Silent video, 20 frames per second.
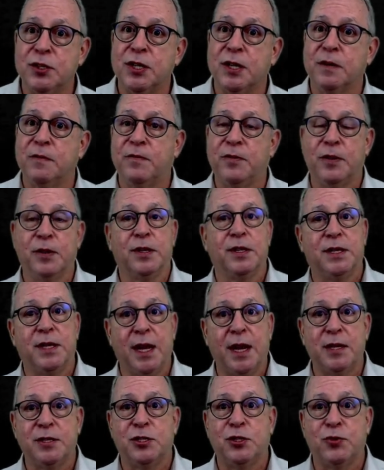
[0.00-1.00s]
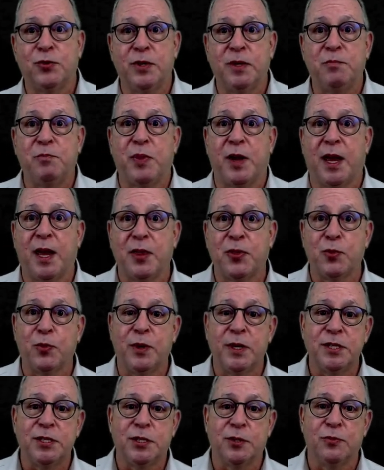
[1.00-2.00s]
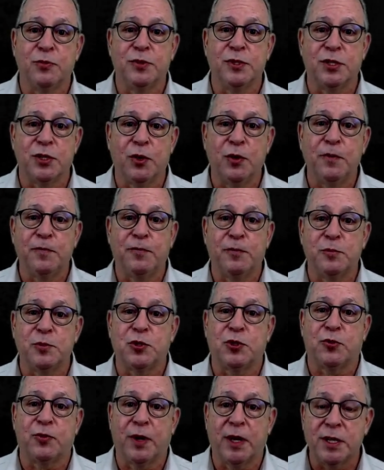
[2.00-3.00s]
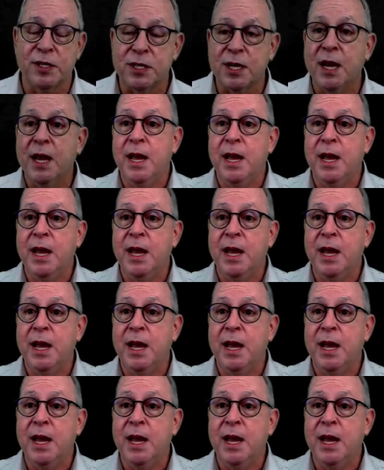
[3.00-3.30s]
and for the downstream pathways that result from stress